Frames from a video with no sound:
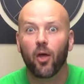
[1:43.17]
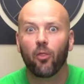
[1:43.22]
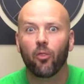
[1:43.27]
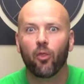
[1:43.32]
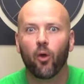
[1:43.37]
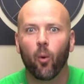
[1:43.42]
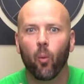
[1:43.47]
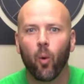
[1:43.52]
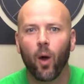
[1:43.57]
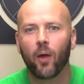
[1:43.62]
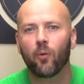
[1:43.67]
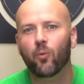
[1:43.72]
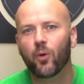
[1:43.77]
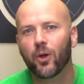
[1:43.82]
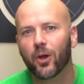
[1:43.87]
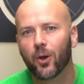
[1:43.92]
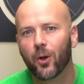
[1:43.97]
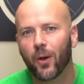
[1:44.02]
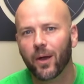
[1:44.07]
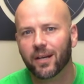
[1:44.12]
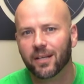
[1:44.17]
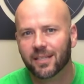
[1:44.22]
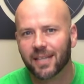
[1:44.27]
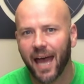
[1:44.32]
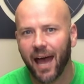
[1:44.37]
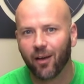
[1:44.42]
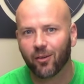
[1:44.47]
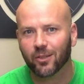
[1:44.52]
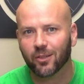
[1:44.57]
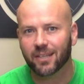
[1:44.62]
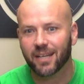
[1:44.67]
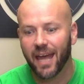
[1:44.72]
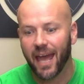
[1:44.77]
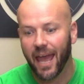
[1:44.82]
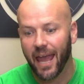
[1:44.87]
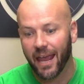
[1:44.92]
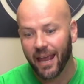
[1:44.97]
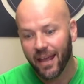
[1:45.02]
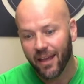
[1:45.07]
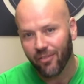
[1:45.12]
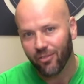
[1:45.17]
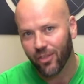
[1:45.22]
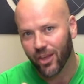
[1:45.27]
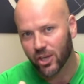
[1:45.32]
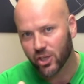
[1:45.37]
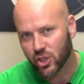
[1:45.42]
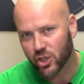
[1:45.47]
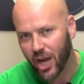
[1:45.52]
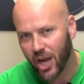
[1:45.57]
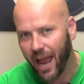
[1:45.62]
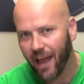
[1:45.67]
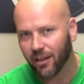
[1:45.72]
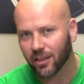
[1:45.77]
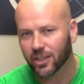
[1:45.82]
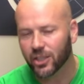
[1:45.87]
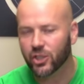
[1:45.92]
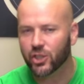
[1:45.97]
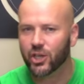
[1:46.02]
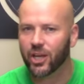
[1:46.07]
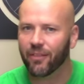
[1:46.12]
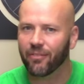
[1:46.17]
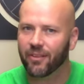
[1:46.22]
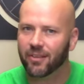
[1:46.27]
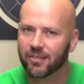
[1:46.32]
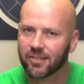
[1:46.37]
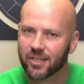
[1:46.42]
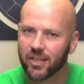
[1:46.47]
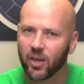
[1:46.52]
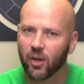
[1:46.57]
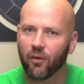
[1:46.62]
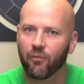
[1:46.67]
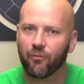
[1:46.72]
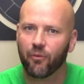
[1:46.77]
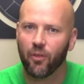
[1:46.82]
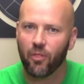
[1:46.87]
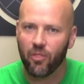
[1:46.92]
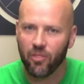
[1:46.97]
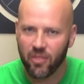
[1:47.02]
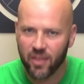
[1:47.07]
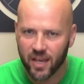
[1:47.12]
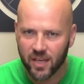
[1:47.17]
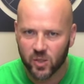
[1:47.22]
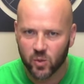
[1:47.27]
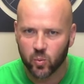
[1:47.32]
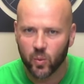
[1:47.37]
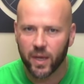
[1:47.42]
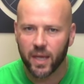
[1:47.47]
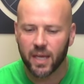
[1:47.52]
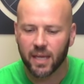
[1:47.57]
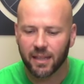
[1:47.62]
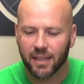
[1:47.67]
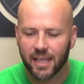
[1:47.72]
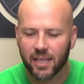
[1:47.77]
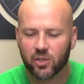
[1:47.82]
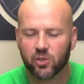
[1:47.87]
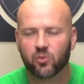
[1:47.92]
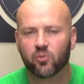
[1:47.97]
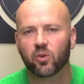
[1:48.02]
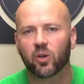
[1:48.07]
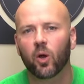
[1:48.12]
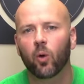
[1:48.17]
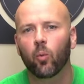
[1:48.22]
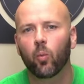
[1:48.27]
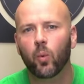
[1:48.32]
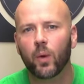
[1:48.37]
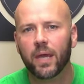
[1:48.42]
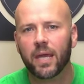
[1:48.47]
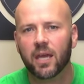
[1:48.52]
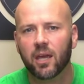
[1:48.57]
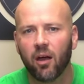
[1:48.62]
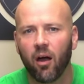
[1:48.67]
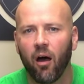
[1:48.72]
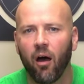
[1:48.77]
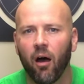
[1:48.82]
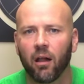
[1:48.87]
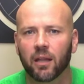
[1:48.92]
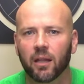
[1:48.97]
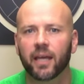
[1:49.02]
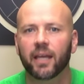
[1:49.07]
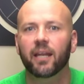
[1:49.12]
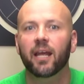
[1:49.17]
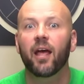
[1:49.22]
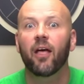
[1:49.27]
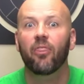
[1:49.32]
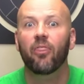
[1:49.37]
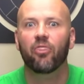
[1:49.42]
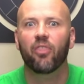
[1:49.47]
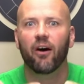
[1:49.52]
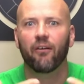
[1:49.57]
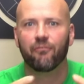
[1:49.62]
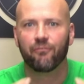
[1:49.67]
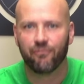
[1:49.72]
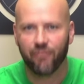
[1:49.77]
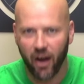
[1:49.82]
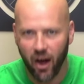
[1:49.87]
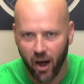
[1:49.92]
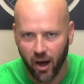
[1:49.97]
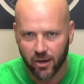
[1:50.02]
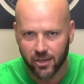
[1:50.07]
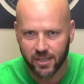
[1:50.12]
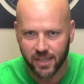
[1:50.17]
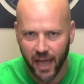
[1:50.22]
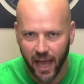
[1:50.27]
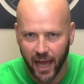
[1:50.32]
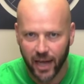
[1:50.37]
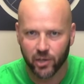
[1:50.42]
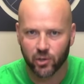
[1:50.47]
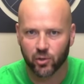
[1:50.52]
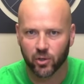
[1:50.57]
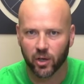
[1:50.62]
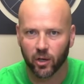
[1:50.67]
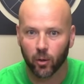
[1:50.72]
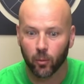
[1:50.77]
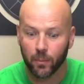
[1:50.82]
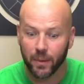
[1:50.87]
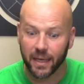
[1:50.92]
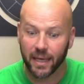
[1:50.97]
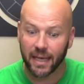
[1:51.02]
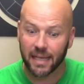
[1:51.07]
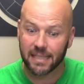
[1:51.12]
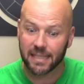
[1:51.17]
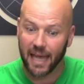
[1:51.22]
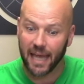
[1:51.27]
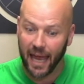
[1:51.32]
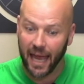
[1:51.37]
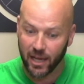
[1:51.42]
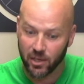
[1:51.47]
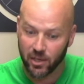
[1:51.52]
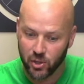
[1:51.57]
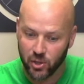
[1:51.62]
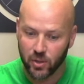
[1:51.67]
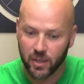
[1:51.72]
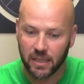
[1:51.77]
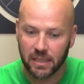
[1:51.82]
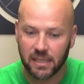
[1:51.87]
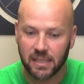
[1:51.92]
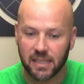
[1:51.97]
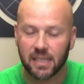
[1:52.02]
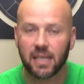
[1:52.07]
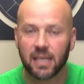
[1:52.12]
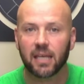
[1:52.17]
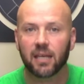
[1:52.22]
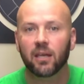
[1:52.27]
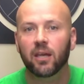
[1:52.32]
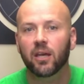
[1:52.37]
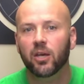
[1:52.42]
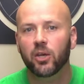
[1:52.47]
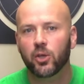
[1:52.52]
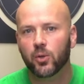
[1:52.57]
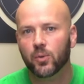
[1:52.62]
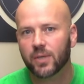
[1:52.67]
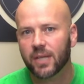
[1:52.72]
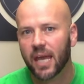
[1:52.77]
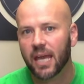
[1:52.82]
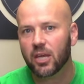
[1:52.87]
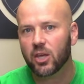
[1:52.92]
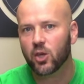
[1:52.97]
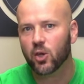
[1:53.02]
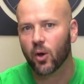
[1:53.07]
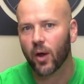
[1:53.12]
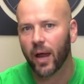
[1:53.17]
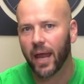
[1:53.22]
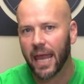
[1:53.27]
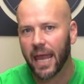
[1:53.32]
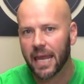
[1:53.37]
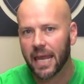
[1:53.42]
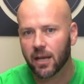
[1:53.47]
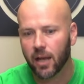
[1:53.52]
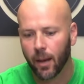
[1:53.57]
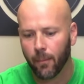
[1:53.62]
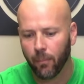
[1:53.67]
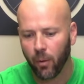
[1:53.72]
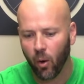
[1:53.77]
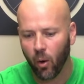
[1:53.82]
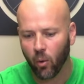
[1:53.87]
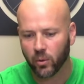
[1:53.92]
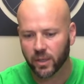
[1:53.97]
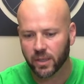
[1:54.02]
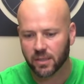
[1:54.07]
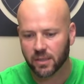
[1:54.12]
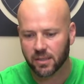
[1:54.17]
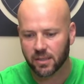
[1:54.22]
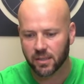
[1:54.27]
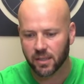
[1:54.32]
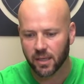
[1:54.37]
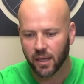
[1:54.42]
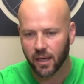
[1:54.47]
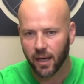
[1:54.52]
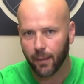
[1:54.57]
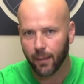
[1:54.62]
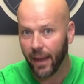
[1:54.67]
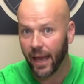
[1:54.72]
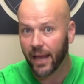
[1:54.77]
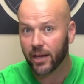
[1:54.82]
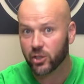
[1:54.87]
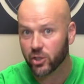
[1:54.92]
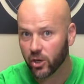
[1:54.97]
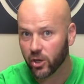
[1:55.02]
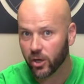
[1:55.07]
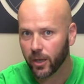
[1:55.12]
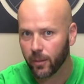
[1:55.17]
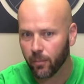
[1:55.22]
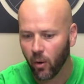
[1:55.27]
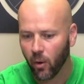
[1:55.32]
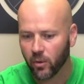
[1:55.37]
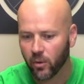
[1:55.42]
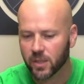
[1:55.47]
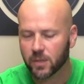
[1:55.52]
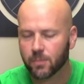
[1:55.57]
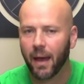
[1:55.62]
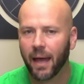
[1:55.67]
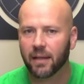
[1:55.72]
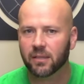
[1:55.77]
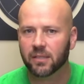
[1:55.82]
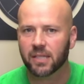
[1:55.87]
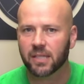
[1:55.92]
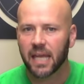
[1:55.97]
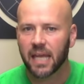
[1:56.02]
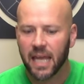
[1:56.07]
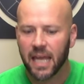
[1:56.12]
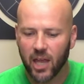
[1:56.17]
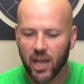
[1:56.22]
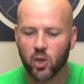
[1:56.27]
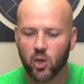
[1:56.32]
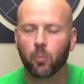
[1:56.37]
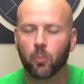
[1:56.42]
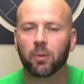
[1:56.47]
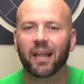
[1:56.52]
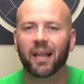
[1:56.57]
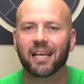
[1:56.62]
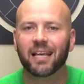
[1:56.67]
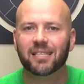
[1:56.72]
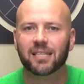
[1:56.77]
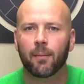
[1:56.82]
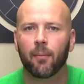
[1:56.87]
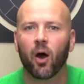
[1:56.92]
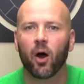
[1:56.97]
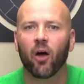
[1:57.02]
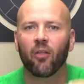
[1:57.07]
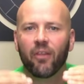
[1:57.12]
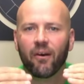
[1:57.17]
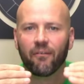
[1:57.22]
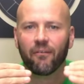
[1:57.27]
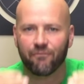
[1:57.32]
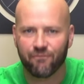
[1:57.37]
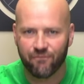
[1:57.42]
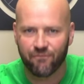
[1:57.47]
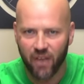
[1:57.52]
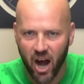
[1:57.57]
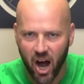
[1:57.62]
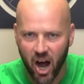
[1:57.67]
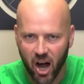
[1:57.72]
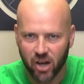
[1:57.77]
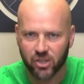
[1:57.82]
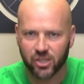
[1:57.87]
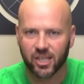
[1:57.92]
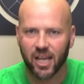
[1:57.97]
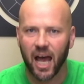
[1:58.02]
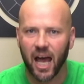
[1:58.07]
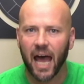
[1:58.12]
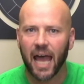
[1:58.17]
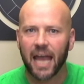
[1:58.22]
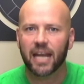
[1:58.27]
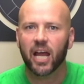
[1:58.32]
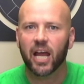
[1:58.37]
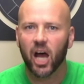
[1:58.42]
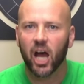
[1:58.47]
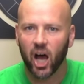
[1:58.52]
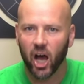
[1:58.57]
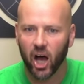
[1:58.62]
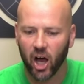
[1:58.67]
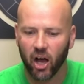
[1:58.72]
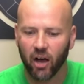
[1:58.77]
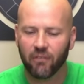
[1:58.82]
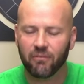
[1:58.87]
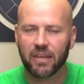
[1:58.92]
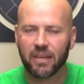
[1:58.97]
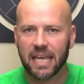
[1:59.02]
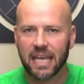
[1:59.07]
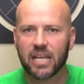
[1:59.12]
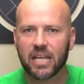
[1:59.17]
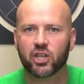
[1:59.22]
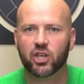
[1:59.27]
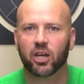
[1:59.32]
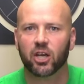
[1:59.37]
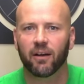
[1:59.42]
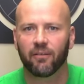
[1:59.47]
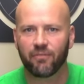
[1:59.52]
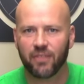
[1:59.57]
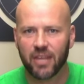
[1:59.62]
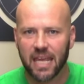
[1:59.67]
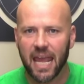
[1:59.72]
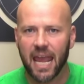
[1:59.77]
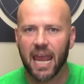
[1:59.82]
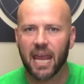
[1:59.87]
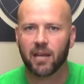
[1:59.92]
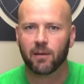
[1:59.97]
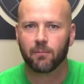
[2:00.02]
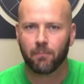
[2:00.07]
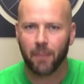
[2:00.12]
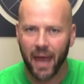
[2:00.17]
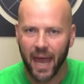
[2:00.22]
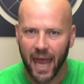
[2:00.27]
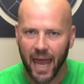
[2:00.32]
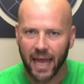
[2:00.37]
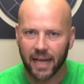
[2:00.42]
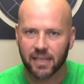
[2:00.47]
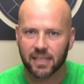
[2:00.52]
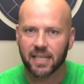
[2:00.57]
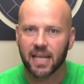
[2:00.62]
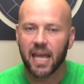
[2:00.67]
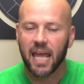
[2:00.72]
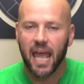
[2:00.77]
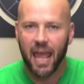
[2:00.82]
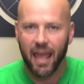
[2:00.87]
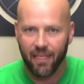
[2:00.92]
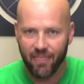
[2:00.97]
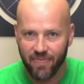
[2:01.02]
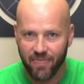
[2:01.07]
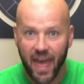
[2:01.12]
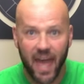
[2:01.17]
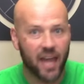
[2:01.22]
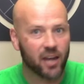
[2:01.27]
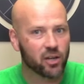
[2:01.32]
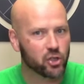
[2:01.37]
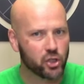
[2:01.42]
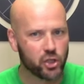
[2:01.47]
The one we are going to tackle today, the challenge and the skill for this week, this drill, we call it the far side drill because as you can see, you take your 8 opponents, imaginary opponents' buttons, and you place them on the far side of each of the 8 pegs. And then,